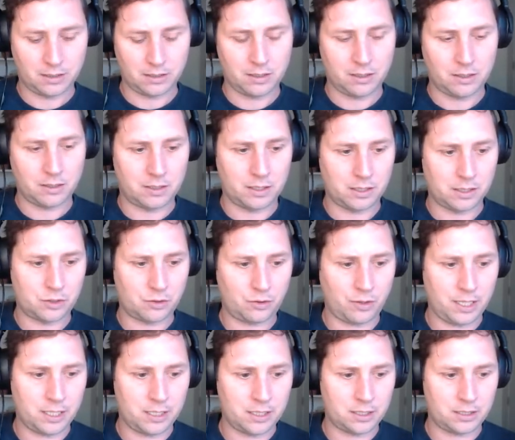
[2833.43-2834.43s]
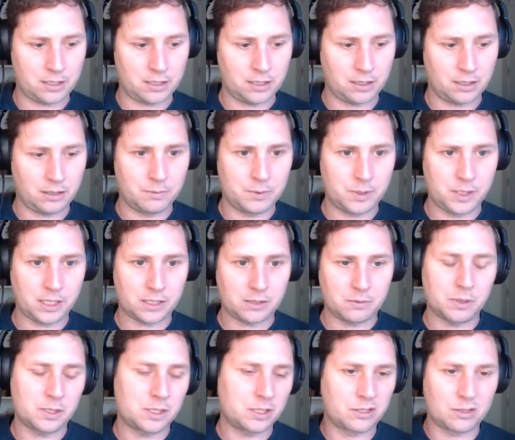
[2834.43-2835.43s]
the trait object,
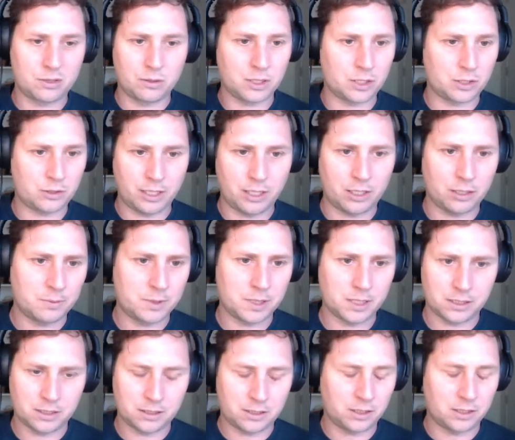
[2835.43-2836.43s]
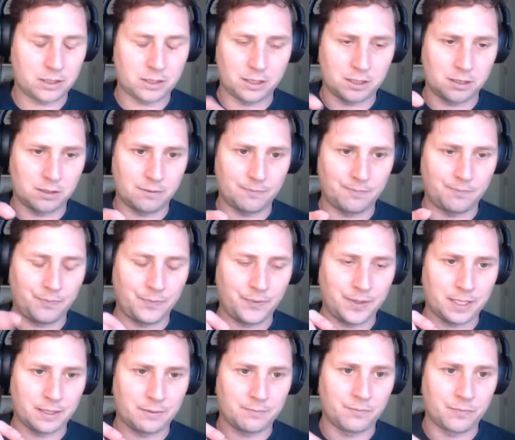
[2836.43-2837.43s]
which is called a trait object. It's just a
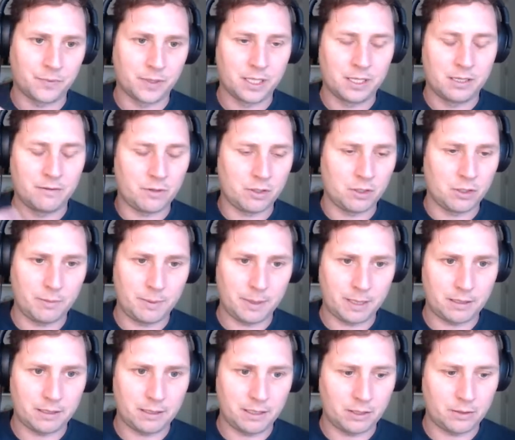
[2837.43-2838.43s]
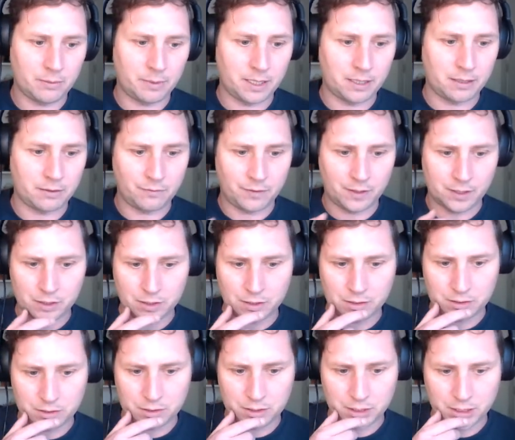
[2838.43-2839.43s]
you know about the way that
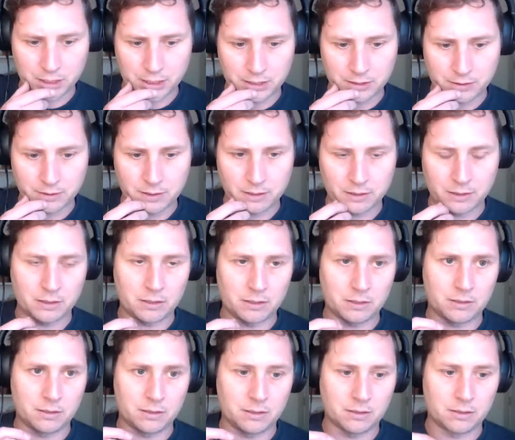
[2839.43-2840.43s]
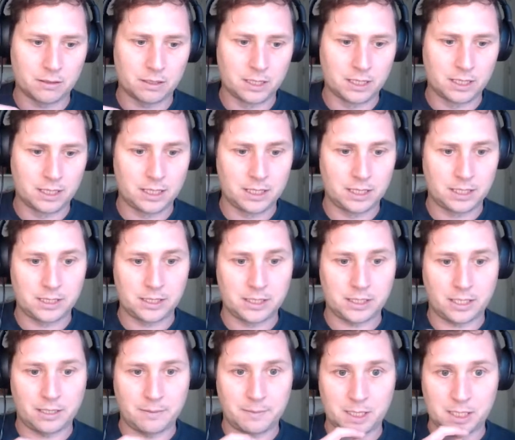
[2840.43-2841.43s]
functions are or
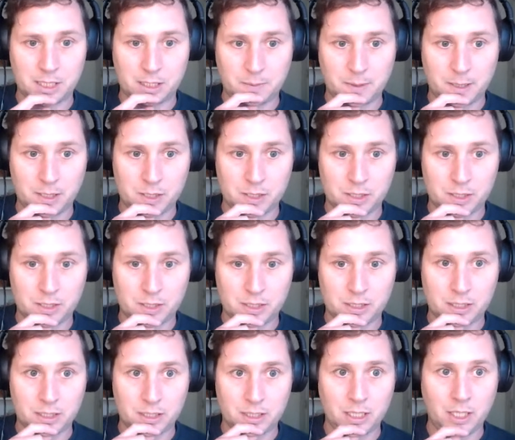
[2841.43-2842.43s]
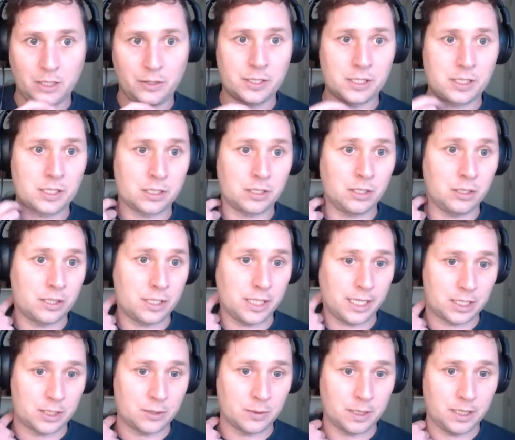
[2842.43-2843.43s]
dynamic dispatches. Oh, this is good
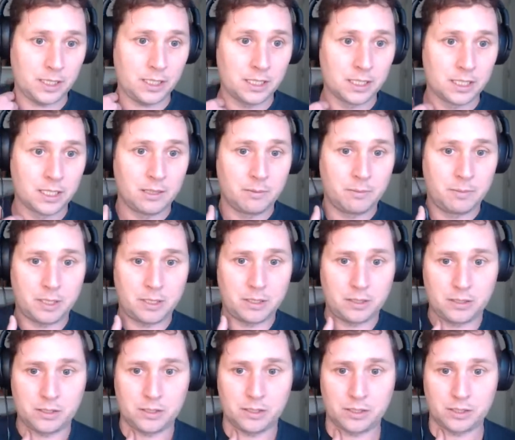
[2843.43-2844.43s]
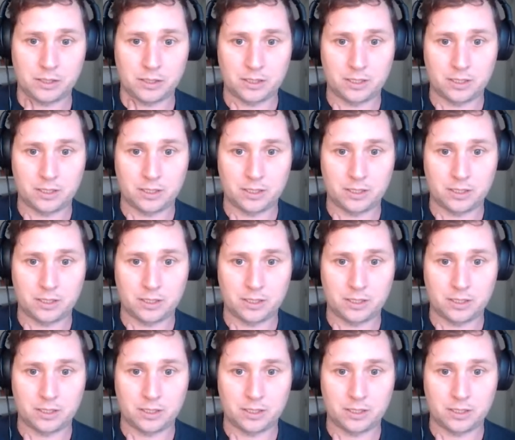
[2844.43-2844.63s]
actually, because